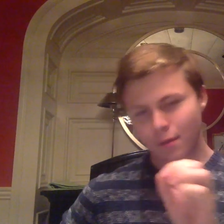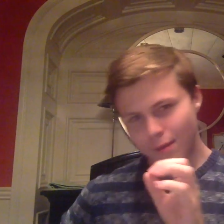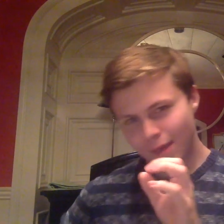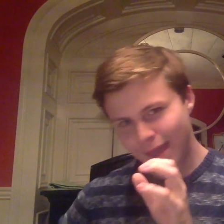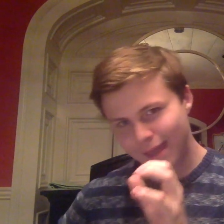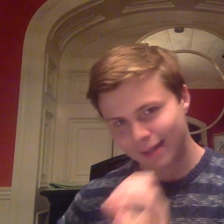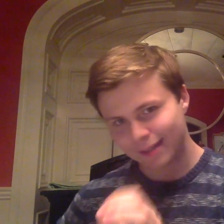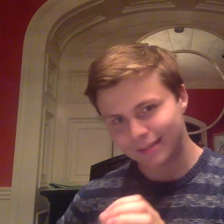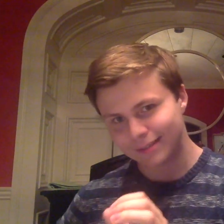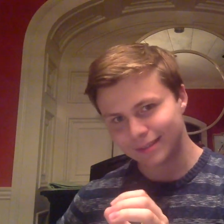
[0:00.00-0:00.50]

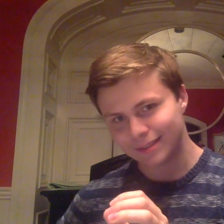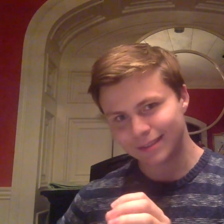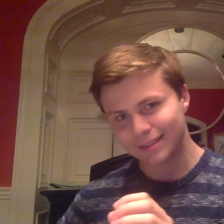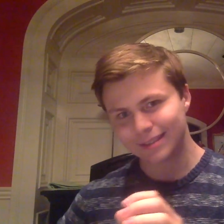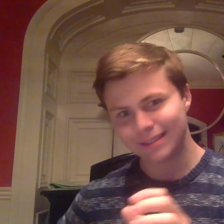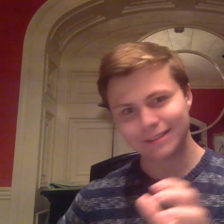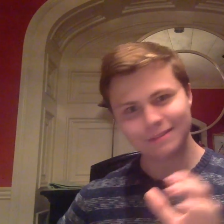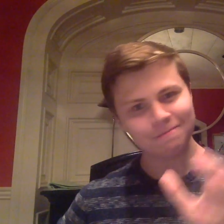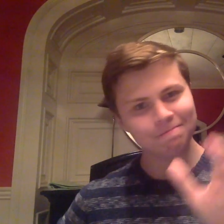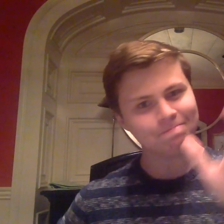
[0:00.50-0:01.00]
And
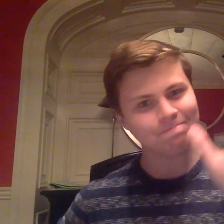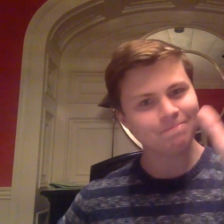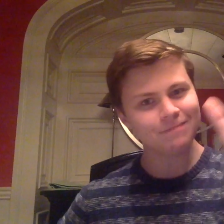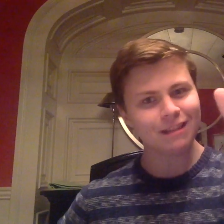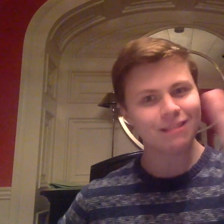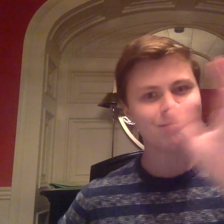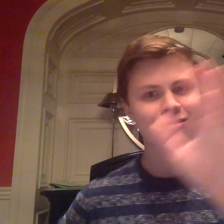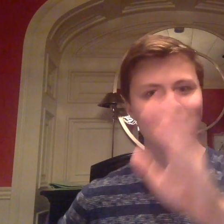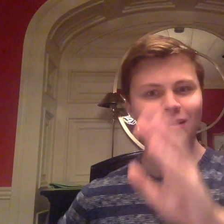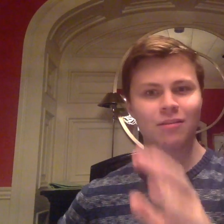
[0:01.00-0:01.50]

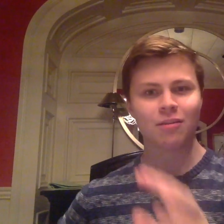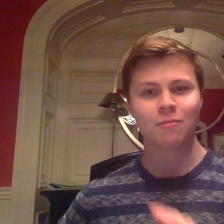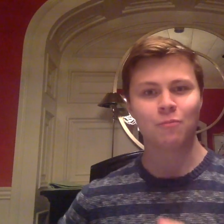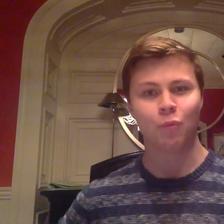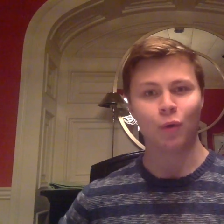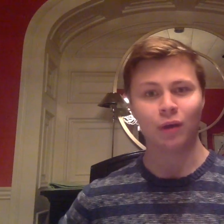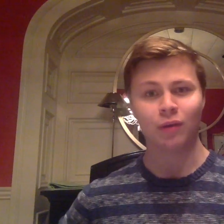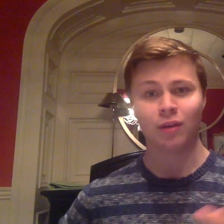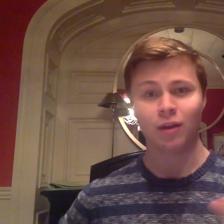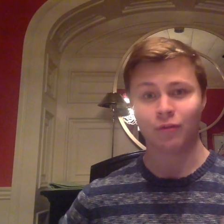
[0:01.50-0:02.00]
let's take this
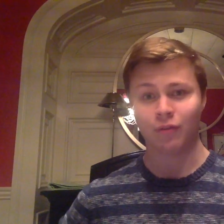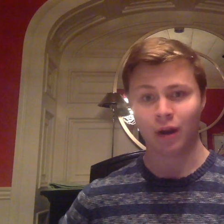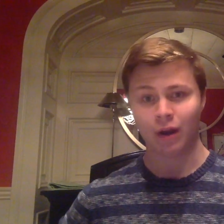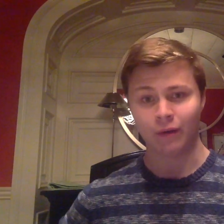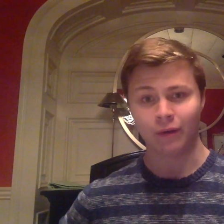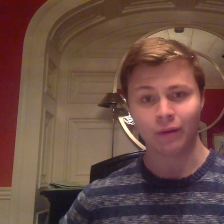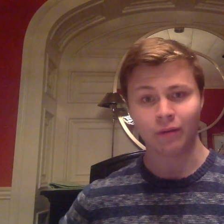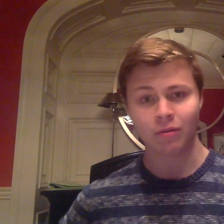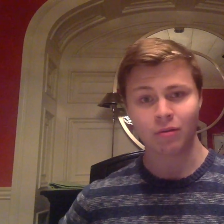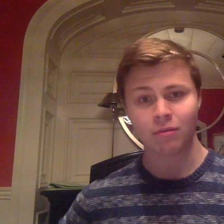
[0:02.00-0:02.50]
point to different
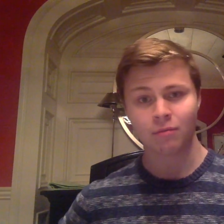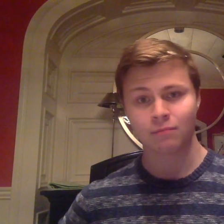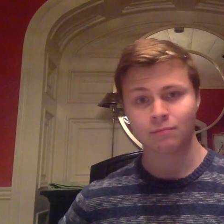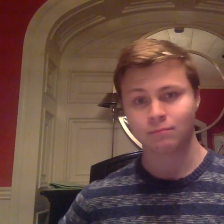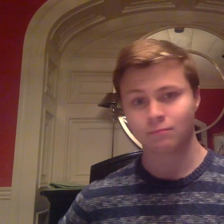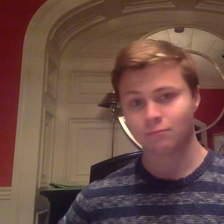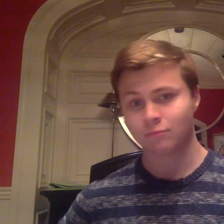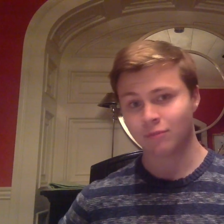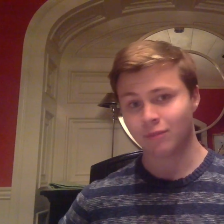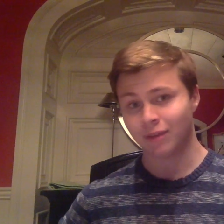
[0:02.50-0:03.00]
areas.
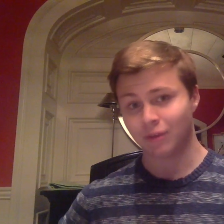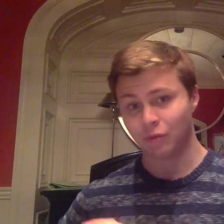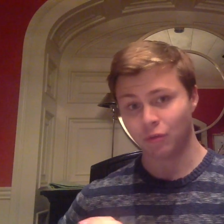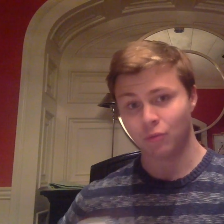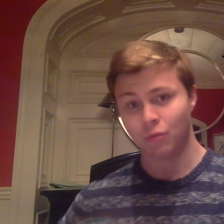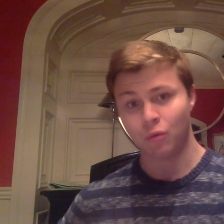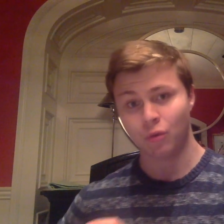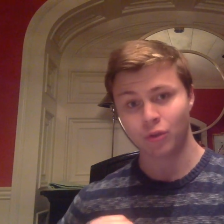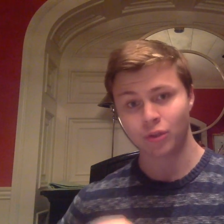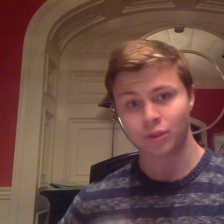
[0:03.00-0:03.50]
Let's take to
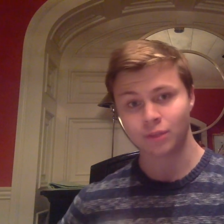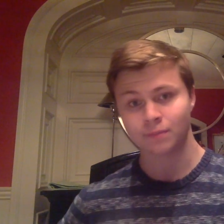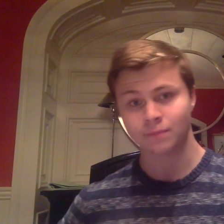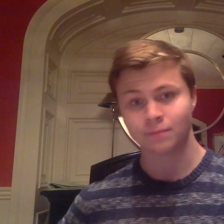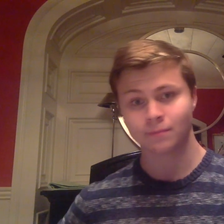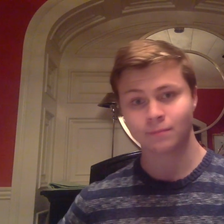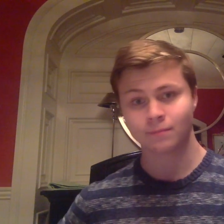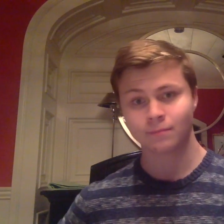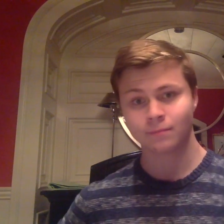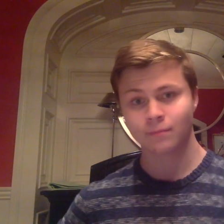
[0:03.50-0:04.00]
abortion.
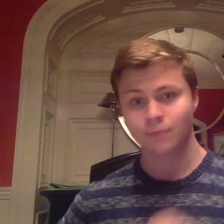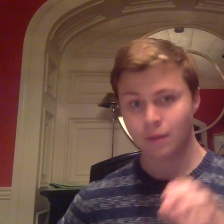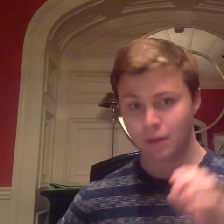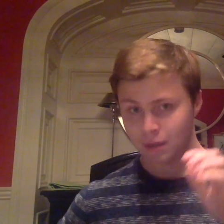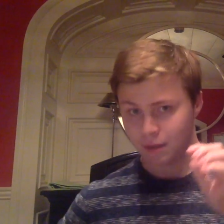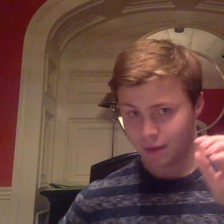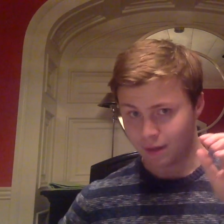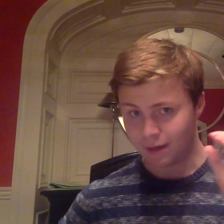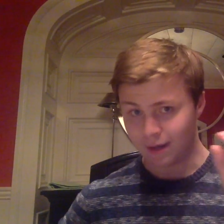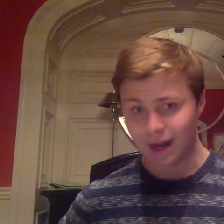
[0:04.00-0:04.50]

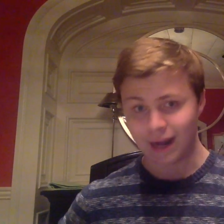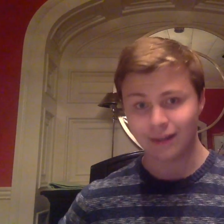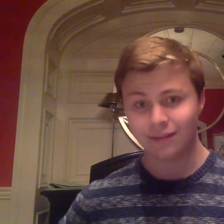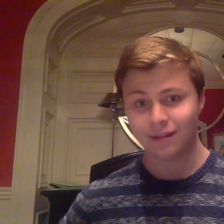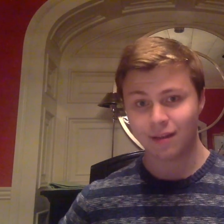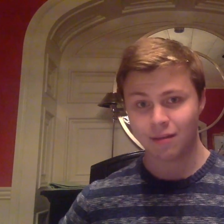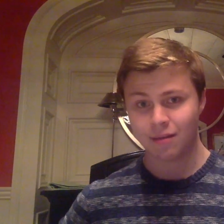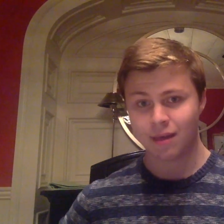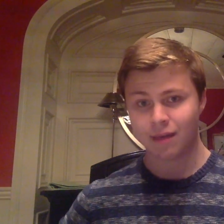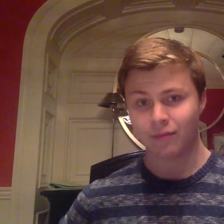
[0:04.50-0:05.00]

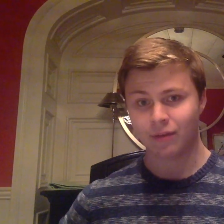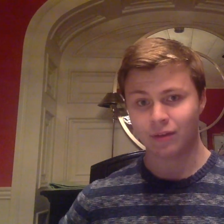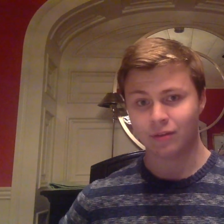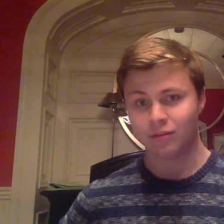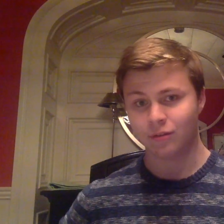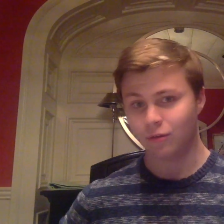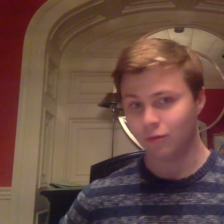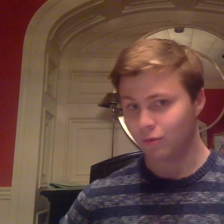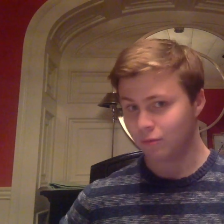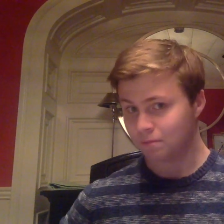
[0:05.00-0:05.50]

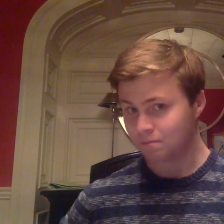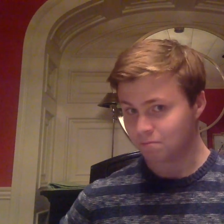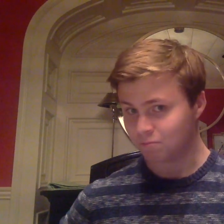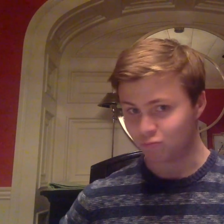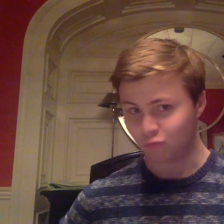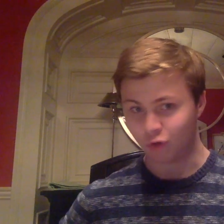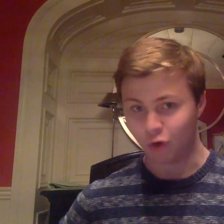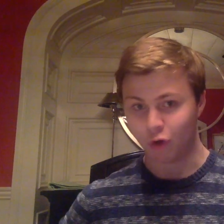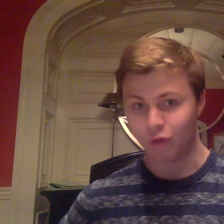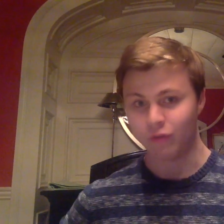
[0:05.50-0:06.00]
1972,
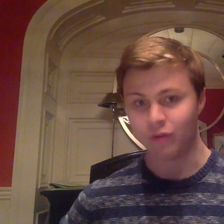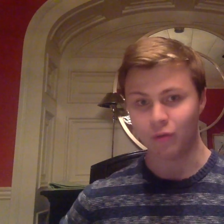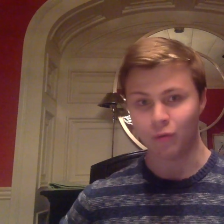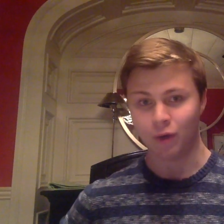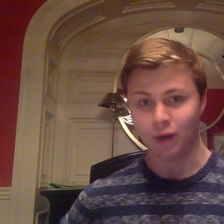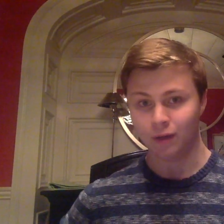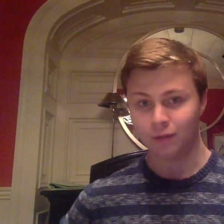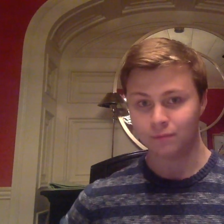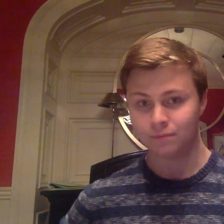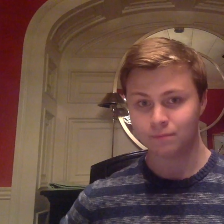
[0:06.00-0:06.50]
Roe v. Wade.